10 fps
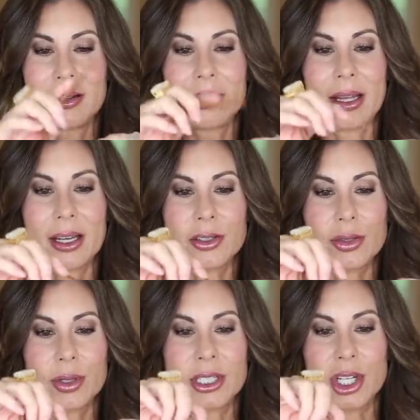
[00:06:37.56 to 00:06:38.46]
like a
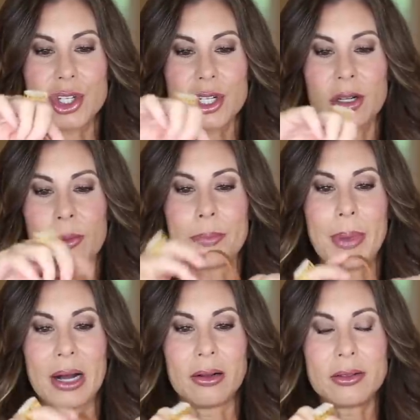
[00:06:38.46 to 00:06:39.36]
traditional
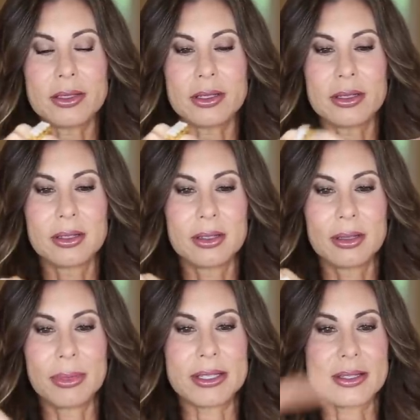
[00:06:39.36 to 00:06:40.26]
belt.
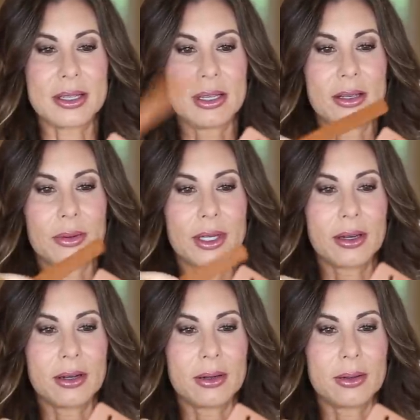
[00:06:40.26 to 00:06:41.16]
Let me see, you would
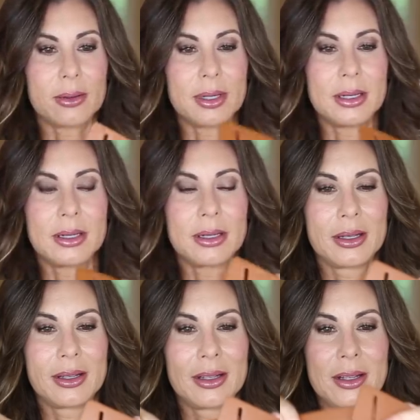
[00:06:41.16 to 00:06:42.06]
go...
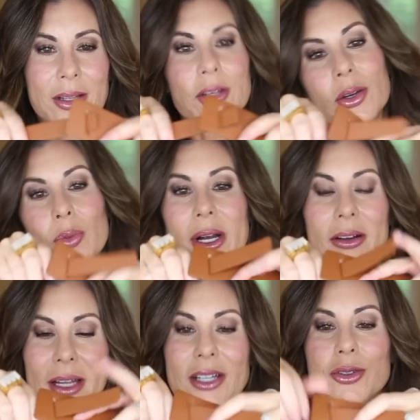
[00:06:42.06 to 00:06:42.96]
You can wear
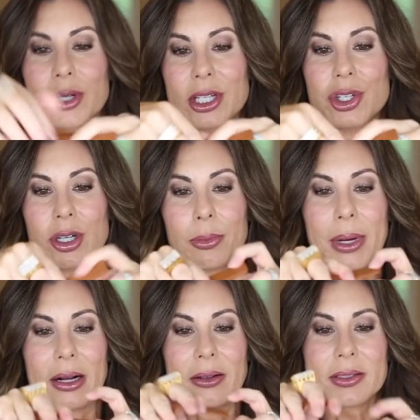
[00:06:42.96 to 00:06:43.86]
it like a traditional
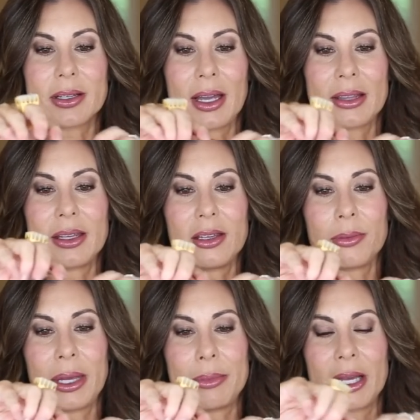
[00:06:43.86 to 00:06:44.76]
belt. I think
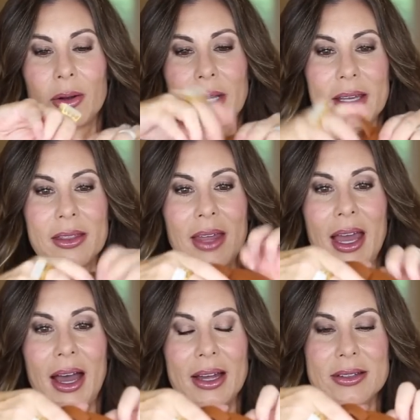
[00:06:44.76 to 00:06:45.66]
you maybe go like
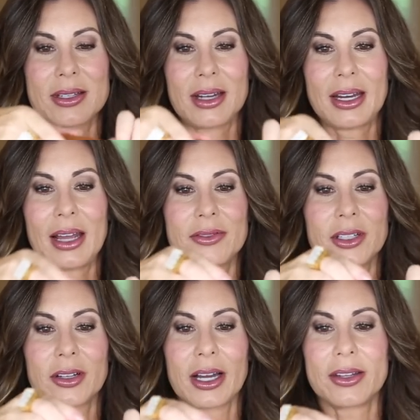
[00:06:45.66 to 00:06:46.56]
that. I'd have to
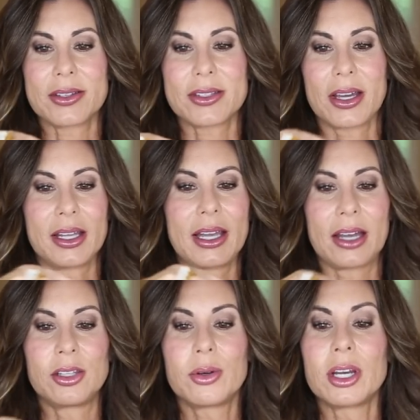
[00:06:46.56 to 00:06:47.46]
look on the site.
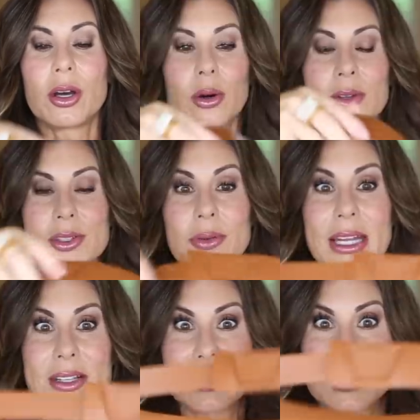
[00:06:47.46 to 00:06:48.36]
Yeah, you can go so
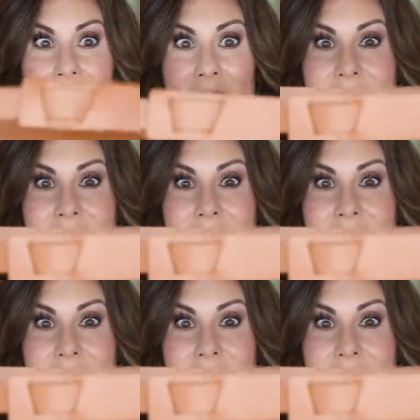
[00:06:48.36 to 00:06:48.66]
that